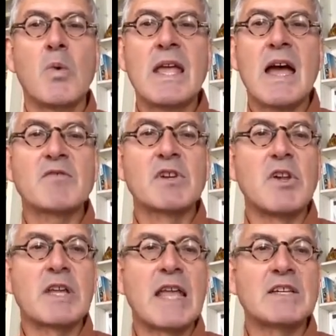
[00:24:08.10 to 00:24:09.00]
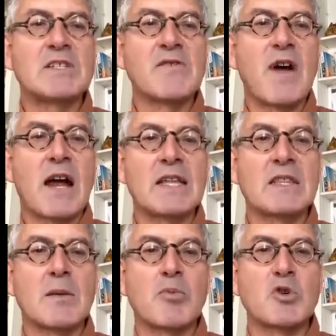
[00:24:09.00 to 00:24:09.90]
We have to look at
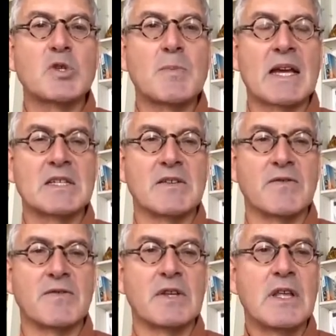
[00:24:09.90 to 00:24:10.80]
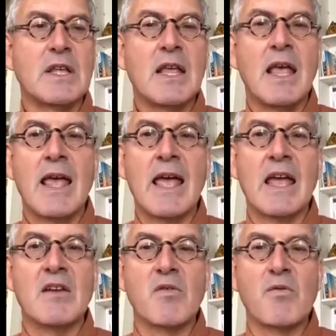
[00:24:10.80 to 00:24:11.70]
defining the perspective
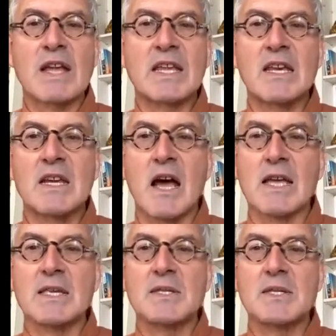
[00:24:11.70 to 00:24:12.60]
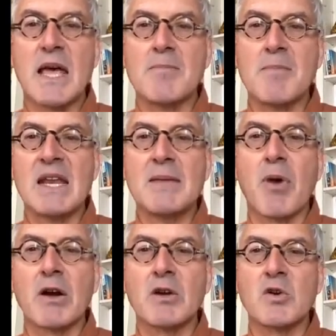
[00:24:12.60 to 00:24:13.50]
and recognize that many
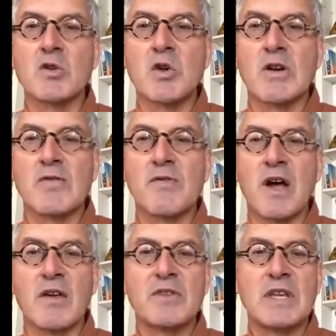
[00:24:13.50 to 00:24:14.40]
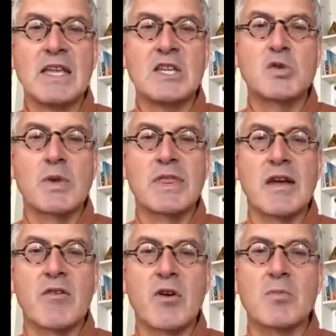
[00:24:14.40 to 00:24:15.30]
partners are involved, each with
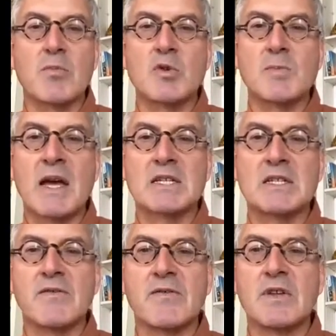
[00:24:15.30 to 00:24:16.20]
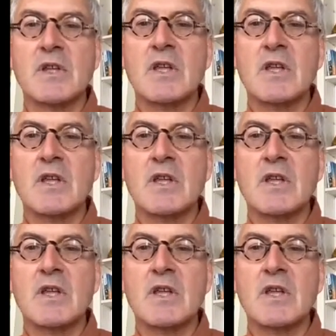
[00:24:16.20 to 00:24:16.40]
their own perspective.